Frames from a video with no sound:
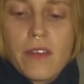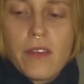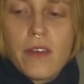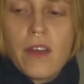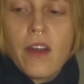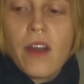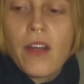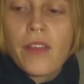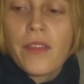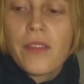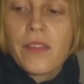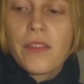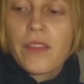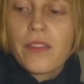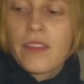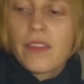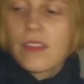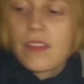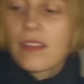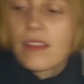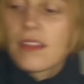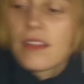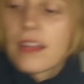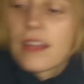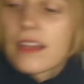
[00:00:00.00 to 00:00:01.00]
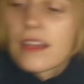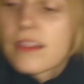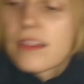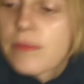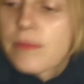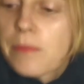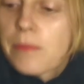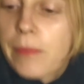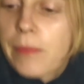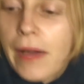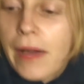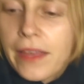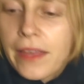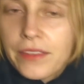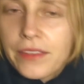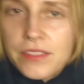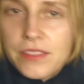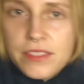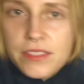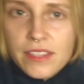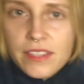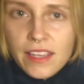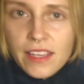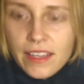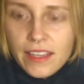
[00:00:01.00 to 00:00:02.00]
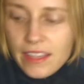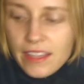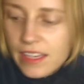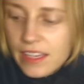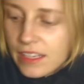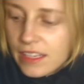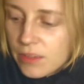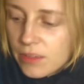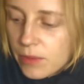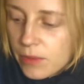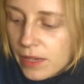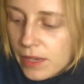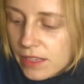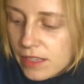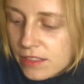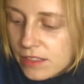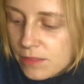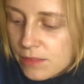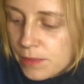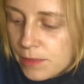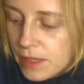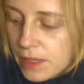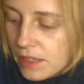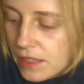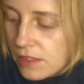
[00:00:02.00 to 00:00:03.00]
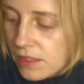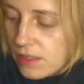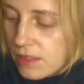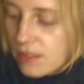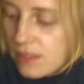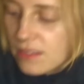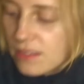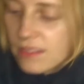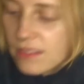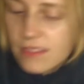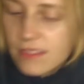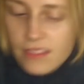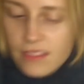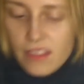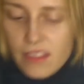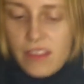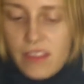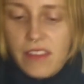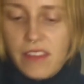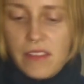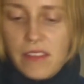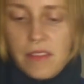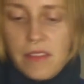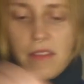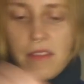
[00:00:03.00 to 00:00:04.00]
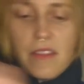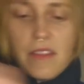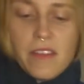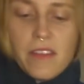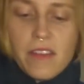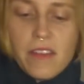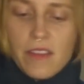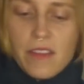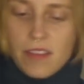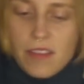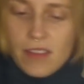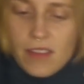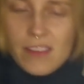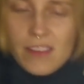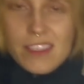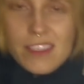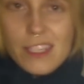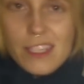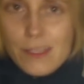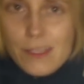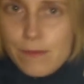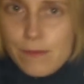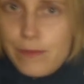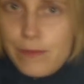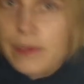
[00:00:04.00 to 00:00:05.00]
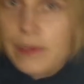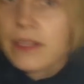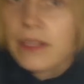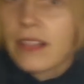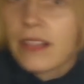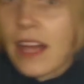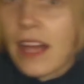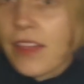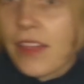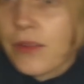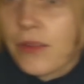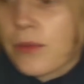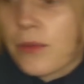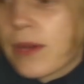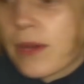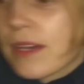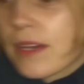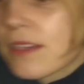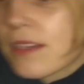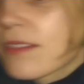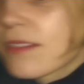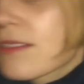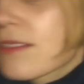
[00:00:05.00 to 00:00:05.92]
on, like, by the sink anyways, because it's gonna spill otherwise,